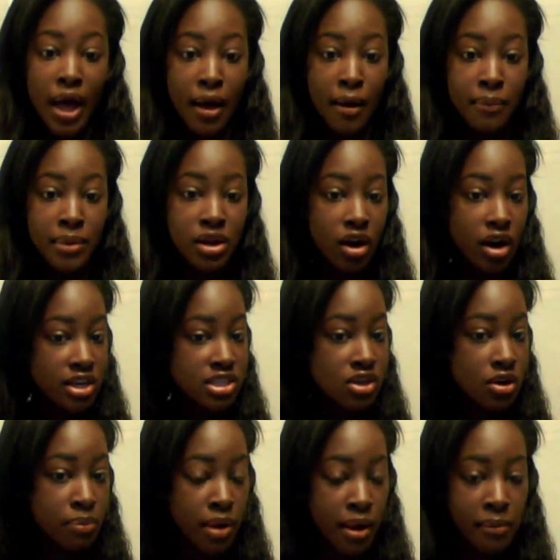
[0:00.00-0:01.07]
And
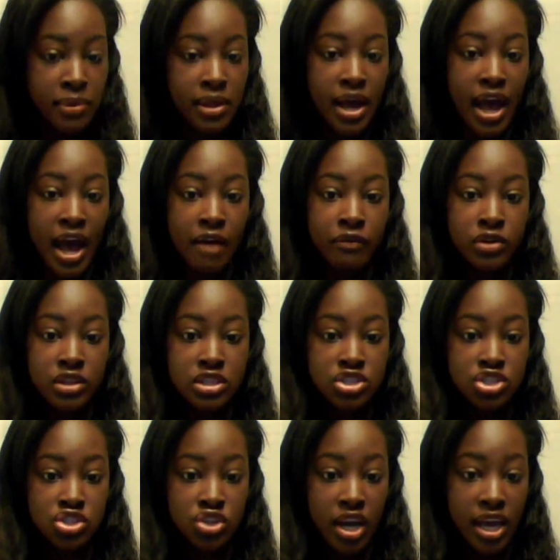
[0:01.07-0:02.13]
also a problem that I have with the
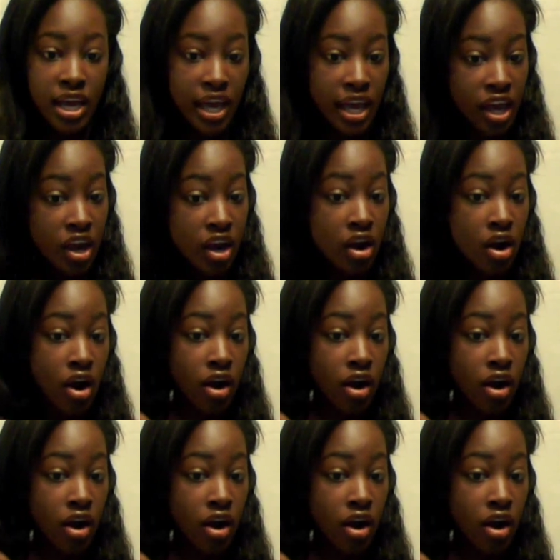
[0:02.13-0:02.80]
straight hair